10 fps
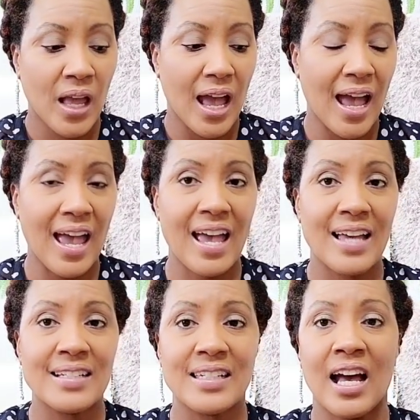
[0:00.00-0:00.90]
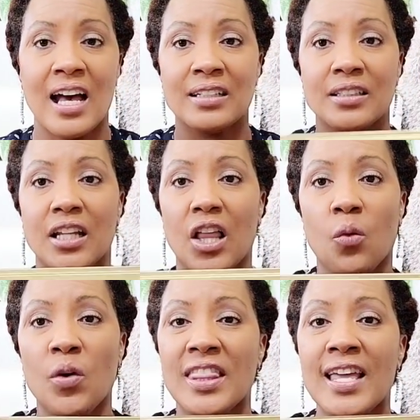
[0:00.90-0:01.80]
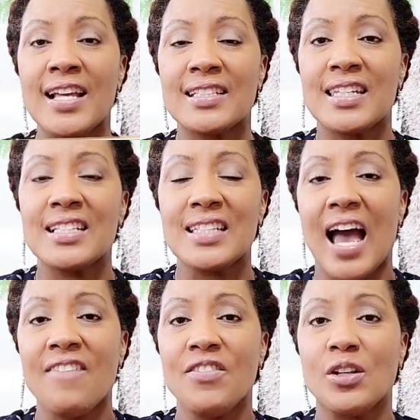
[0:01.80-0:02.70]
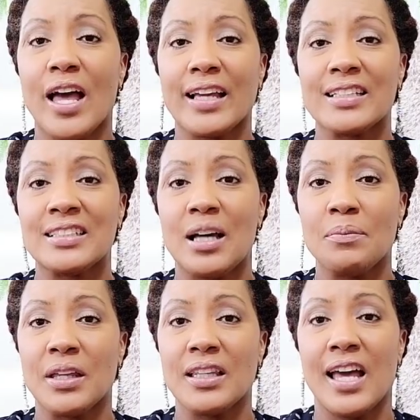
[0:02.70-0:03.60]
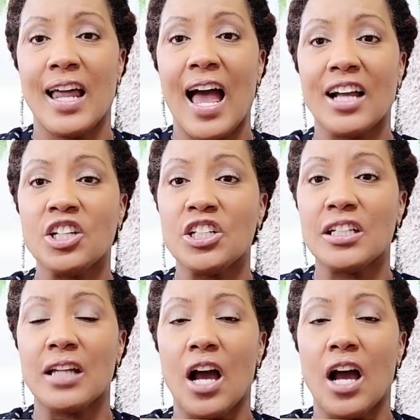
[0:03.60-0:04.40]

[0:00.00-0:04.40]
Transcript: And with this I feel like is something that I could